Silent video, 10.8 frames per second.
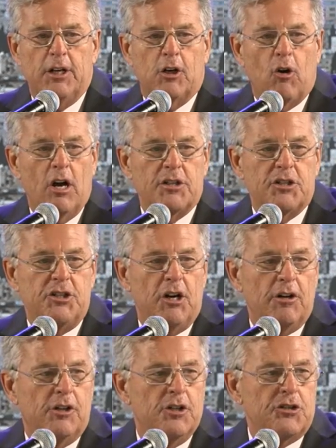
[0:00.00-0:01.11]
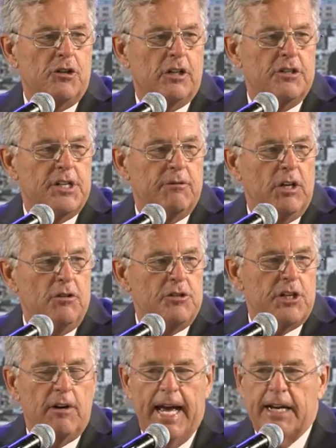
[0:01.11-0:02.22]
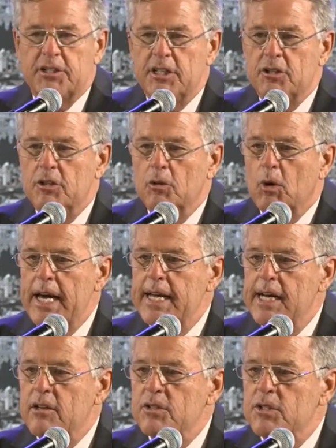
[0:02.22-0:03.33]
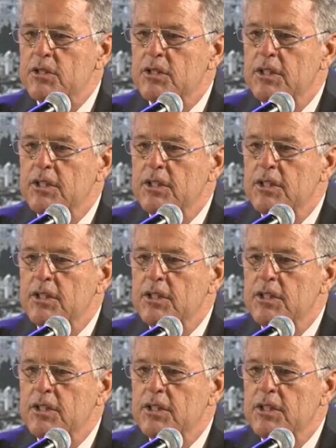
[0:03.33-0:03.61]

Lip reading: to cross Jared Kushner because they would lose their access to the White House,